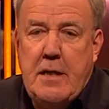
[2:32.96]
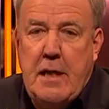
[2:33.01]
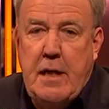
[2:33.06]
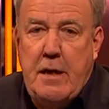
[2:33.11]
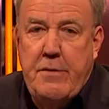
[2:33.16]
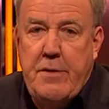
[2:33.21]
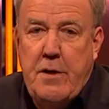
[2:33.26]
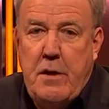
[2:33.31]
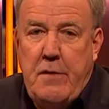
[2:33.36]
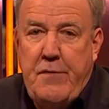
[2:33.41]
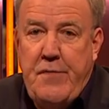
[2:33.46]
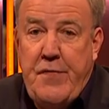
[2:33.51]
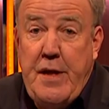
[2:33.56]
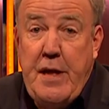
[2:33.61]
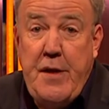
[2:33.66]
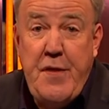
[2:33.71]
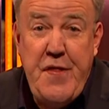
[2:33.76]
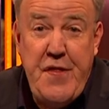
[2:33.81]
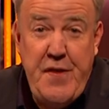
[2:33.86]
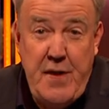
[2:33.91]
though, that of
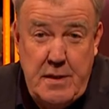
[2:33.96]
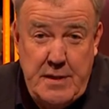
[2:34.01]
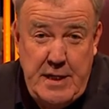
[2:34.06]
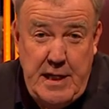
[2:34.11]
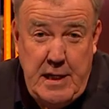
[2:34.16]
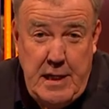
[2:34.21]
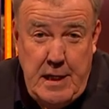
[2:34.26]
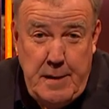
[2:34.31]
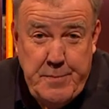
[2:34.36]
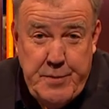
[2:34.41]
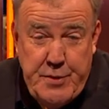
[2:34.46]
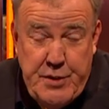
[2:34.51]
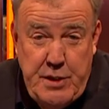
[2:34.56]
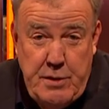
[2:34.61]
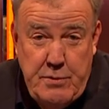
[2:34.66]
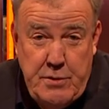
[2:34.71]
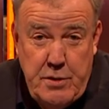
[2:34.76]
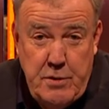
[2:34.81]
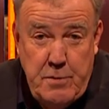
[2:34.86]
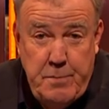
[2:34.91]
the 30 couples
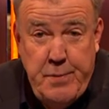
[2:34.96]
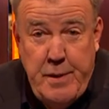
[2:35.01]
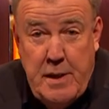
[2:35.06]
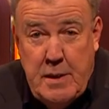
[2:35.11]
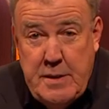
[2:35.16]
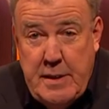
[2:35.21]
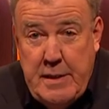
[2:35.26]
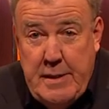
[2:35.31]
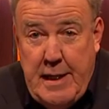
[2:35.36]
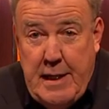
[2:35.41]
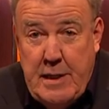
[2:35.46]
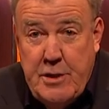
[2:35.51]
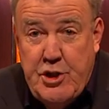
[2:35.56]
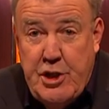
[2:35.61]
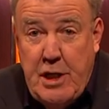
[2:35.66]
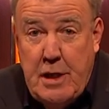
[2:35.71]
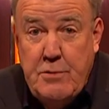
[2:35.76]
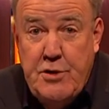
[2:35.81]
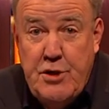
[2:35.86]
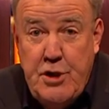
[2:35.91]
who took part in that
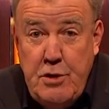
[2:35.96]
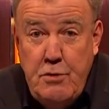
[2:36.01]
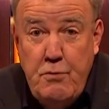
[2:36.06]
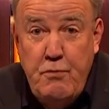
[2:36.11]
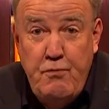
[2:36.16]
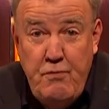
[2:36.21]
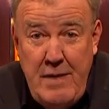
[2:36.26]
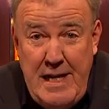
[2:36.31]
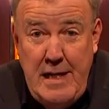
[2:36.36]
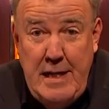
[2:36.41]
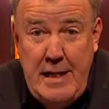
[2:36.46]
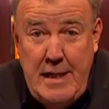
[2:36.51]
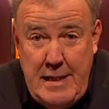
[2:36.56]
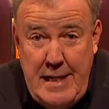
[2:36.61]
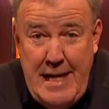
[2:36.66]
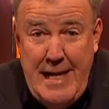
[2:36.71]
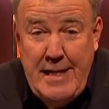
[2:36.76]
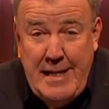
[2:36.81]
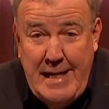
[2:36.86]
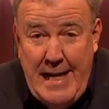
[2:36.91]
show, two really
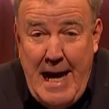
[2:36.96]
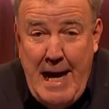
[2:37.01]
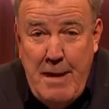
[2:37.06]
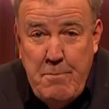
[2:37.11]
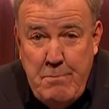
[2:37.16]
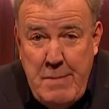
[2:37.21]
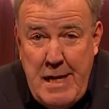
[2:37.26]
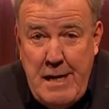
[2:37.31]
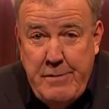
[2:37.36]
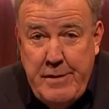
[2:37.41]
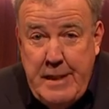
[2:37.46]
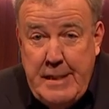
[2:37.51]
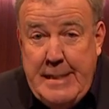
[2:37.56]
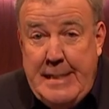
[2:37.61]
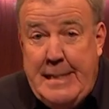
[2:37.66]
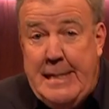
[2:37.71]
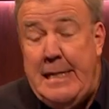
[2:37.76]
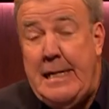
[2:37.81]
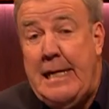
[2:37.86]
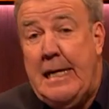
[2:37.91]
did get married.
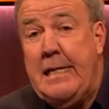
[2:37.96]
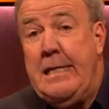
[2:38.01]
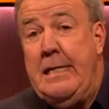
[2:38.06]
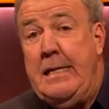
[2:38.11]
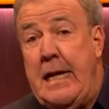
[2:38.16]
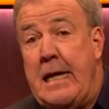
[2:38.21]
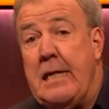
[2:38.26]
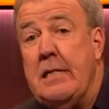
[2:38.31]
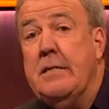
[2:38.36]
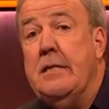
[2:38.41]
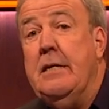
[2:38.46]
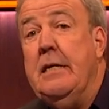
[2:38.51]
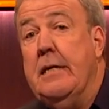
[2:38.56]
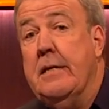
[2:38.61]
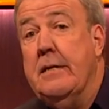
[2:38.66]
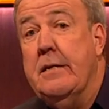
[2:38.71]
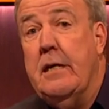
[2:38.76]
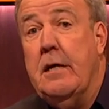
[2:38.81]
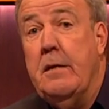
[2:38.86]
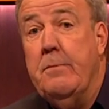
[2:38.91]
And next
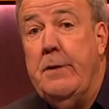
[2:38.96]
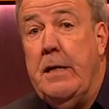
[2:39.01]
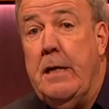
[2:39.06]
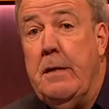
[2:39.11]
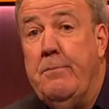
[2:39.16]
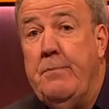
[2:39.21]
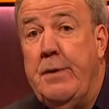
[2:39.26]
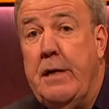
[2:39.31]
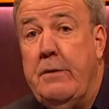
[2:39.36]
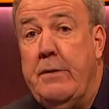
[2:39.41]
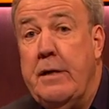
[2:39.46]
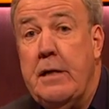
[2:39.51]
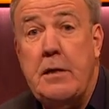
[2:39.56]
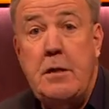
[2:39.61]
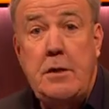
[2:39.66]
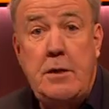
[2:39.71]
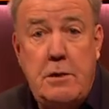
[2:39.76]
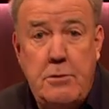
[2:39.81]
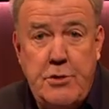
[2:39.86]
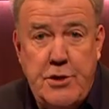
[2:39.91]
year they'll be appearing in
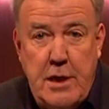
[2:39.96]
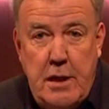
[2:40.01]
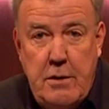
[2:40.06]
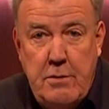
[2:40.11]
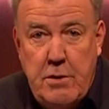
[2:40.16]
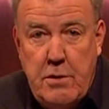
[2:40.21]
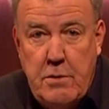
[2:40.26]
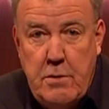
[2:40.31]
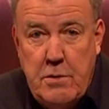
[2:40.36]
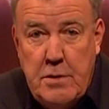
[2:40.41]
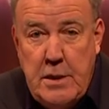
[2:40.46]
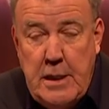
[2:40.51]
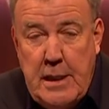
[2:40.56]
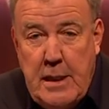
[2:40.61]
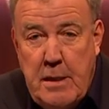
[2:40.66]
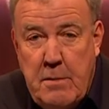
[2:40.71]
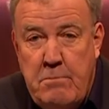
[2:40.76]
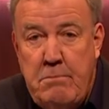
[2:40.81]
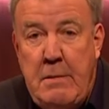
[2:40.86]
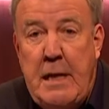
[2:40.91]
a new show called
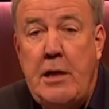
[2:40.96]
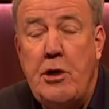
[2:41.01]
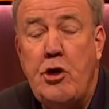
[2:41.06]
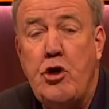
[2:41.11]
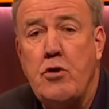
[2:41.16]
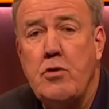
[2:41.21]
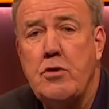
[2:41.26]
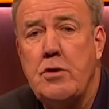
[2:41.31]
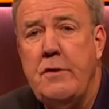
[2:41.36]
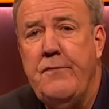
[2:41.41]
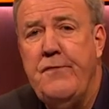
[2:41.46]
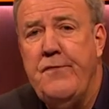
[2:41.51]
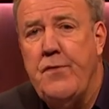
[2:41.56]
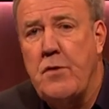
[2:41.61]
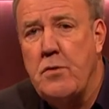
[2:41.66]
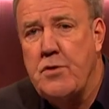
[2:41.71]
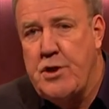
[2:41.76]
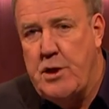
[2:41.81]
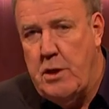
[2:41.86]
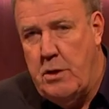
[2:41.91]
Make Your
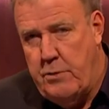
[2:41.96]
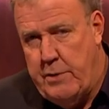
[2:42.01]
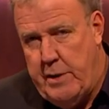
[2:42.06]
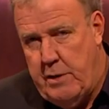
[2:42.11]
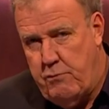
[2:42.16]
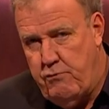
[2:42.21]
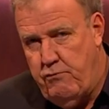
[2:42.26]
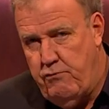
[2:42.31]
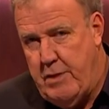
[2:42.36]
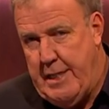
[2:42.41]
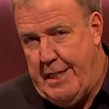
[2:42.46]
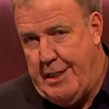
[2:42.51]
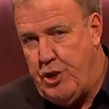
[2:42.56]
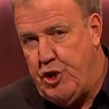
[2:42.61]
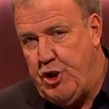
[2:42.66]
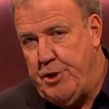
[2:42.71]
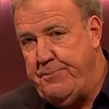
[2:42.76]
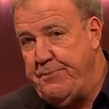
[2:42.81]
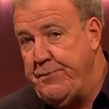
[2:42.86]
Divorce Lawyer Rich.